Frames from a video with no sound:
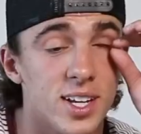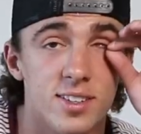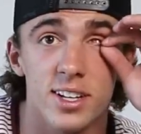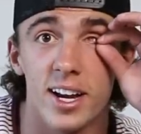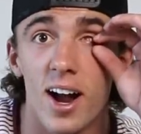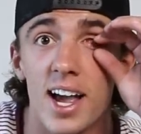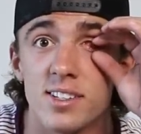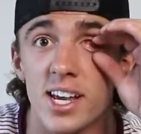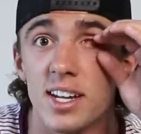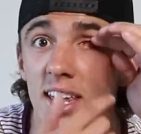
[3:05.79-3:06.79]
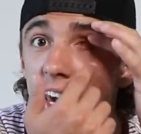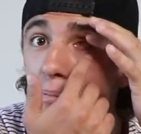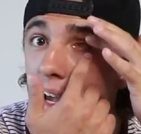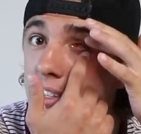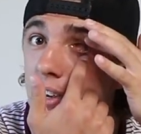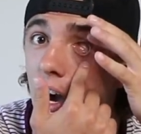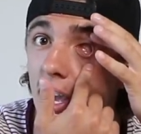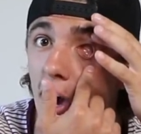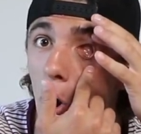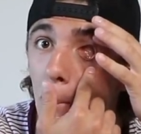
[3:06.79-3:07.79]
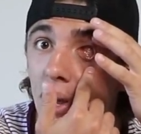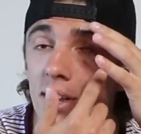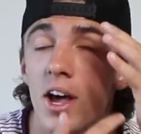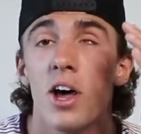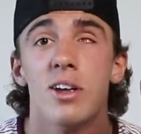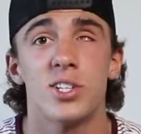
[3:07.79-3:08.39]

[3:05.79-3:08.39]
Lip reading: these clear eyes in to keep my socket open.